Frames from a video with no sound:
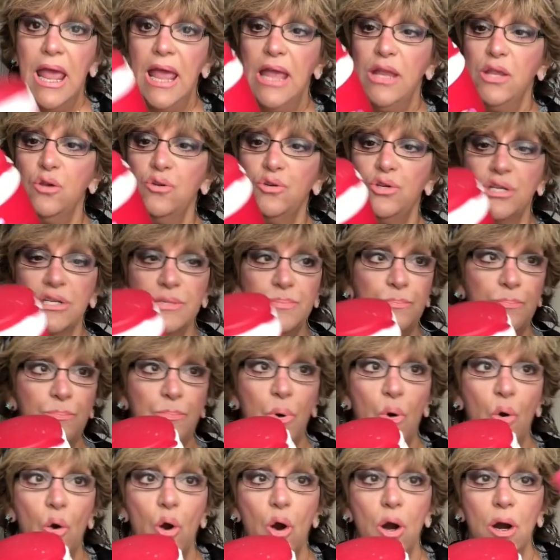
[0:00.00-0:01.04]
And you just
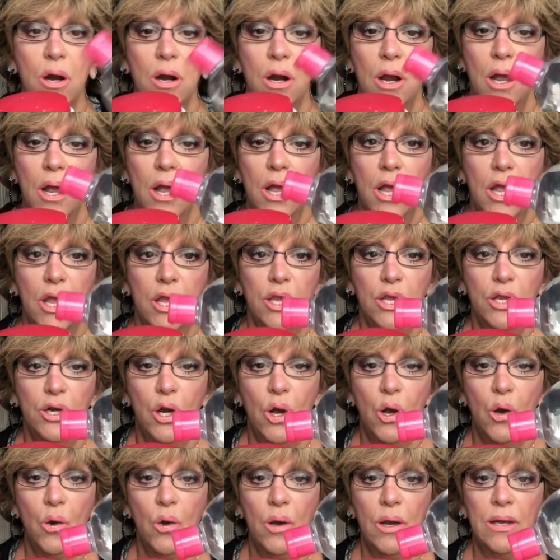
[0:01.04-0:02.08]
pour, you
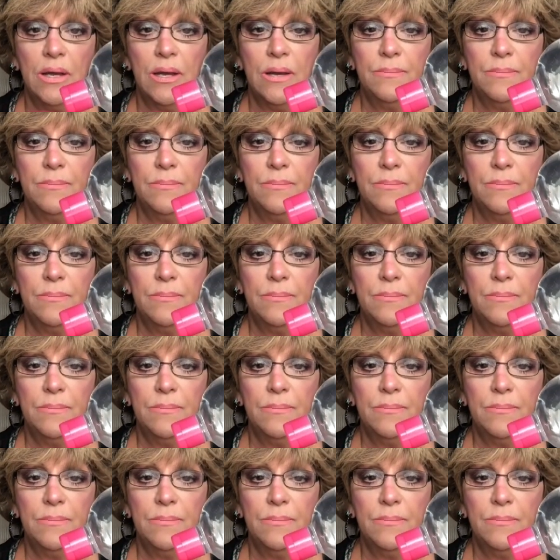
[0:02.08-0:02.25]
know,